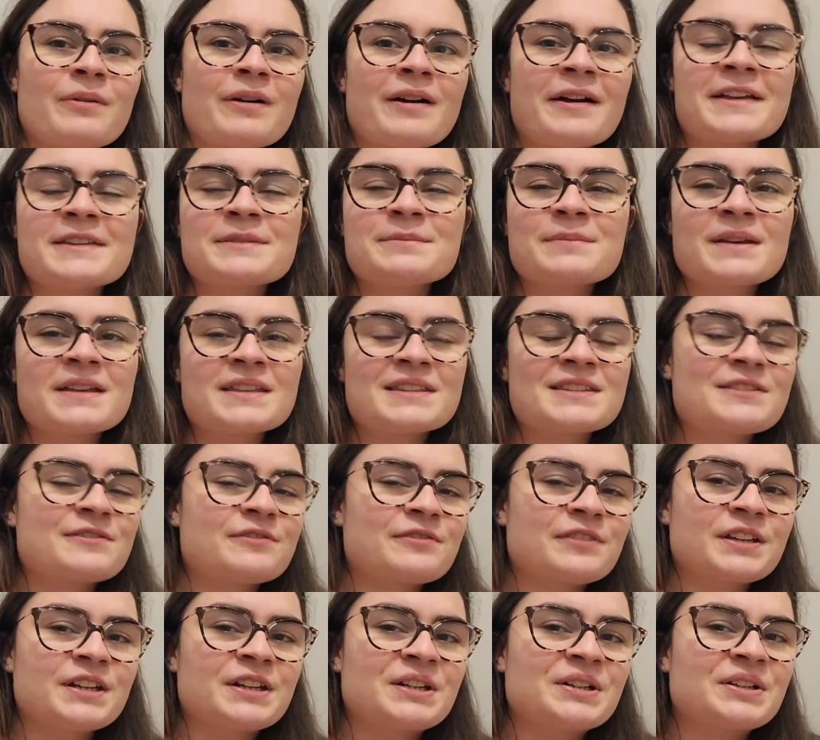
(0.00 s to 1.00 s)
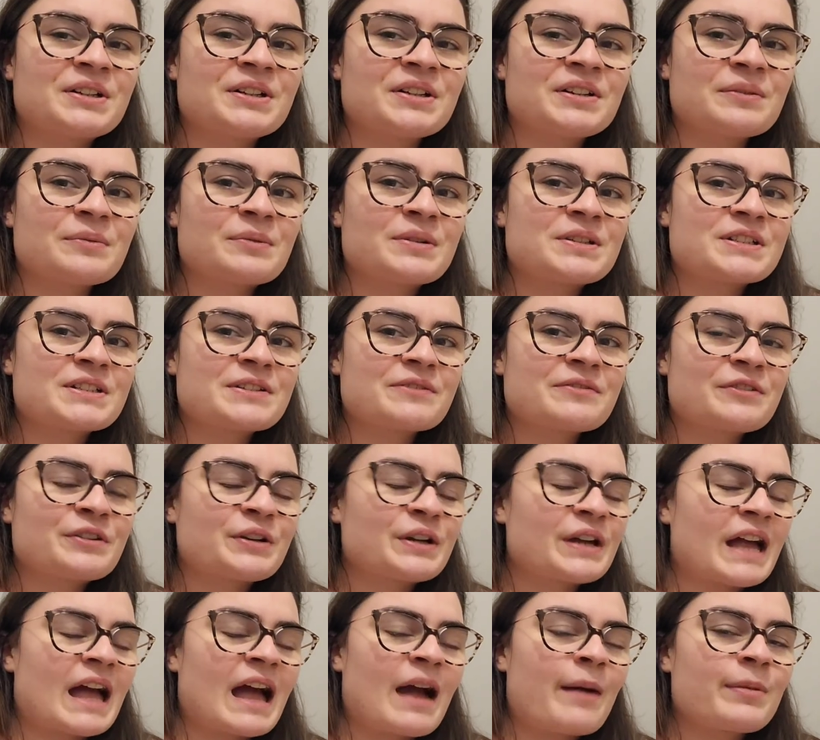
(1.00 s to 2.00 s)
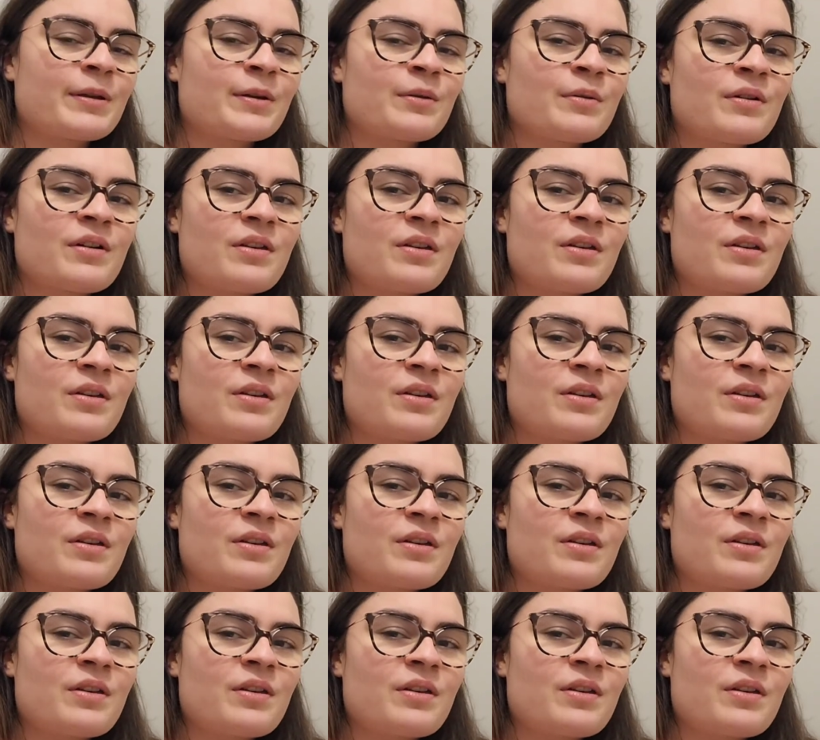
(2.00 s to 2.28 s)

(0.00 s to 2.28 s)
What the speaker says: The Wise Man's Fear, which I'm very happy